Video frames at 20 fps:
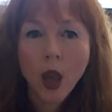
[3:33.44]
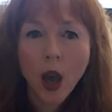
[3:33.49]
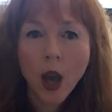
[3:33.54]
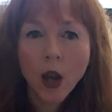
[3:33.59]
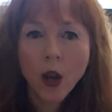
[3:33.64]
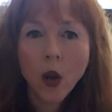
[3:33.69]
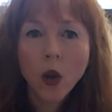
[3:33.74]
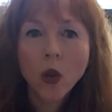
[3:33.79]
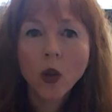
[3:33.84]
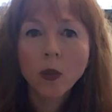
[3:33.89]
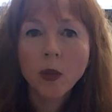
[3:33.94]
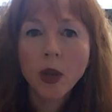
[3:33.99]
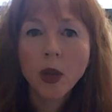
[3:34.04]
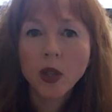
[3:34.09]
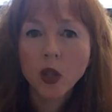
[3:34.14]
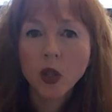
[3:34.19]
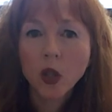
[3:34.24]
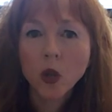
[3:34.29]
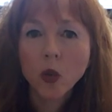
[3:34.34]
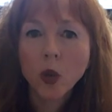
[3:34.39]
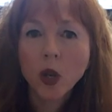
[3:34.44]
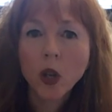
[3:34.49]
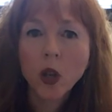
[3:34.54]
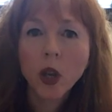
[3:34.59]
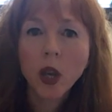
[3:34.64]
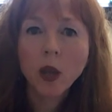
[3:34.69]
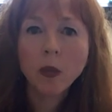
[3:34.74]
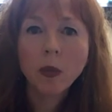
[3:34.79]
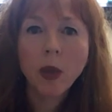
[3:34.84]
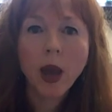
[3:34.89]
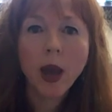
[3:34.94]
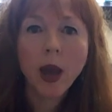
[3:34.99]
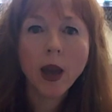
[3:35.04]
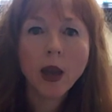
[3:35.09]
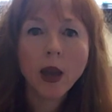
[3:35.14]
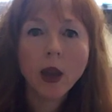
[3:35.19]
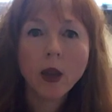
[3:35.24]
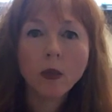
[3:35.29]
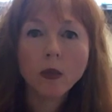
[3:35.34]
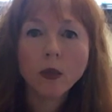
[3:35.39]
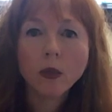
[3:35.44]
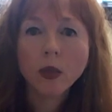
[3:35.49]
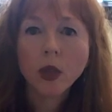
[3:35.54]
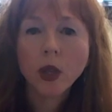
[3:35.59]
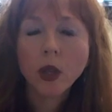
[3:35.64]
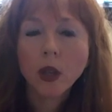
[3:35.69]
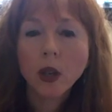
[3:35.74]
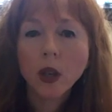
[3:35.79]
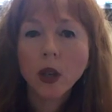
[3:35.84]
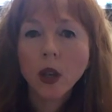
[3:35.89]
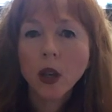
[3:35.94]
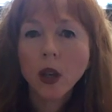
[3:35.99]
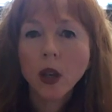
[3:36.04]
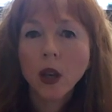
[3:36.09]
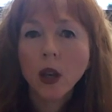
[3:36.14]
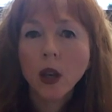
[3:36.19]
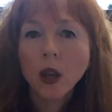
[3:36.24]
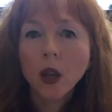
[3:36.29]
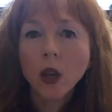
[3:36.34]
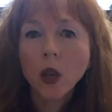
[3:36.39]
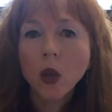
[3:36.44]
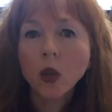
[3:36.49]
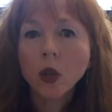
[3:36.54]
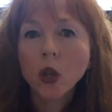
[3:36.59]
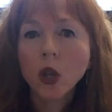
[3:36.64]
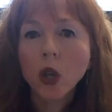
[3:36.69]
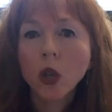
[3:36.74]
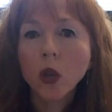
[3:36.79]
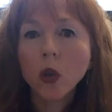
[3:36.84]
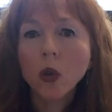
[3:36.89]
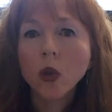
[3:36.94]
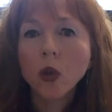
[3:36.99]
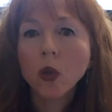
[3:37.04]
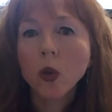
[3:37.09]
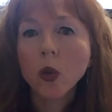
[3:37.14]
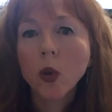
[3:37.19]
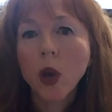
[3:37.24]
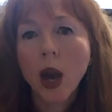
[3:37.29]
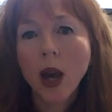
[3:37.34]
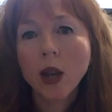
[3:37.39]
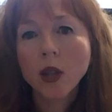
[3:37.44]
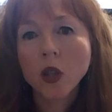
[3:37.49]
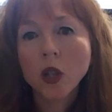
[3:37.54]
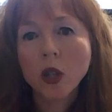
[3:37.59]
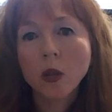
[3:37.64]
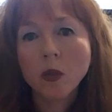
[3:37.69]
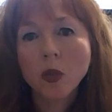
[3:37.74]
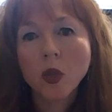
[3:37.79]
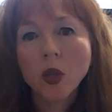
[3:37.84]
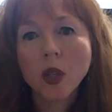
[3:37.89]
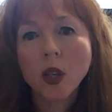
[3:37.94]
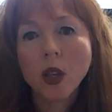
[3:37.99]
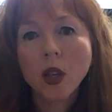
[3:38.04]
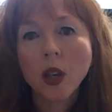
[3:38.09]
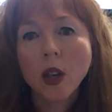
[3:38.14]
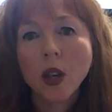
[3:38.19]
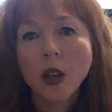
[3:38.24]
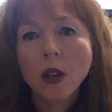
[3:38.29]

I know you'll message when you get back. You'll queue through customs.